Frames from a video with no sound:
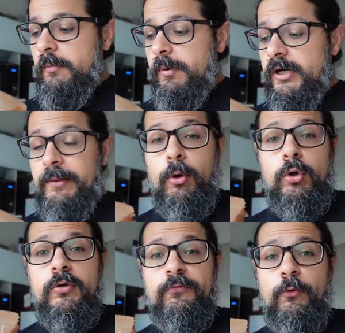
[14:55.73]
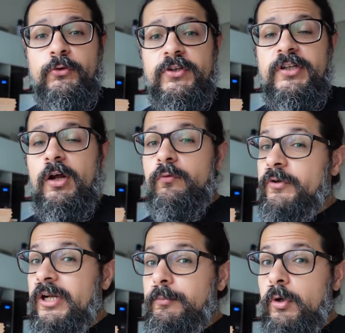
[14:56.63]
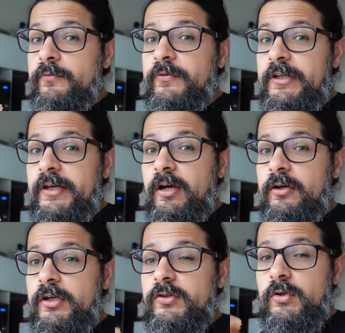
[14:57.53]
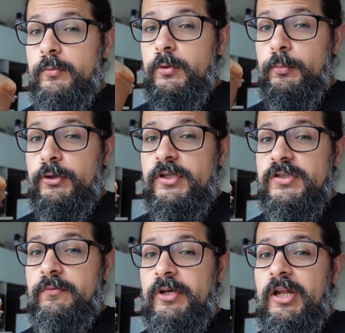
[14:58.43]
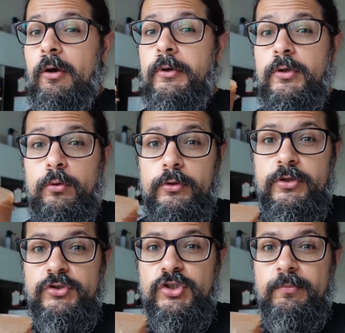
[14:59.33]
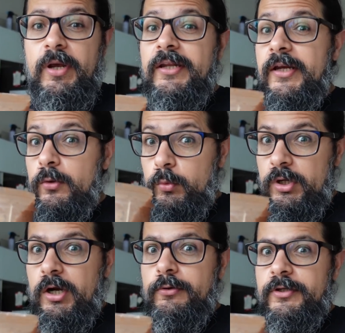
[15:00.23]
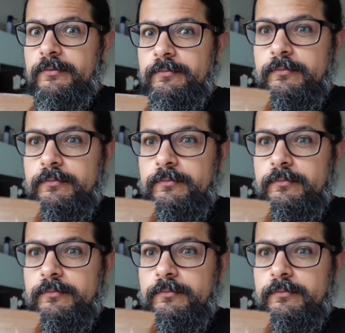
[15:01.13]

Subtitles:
But I'm not gonna force it down when I'm not feeling hungry. So I'm gonna put this away now and go to the gym and get a workout in.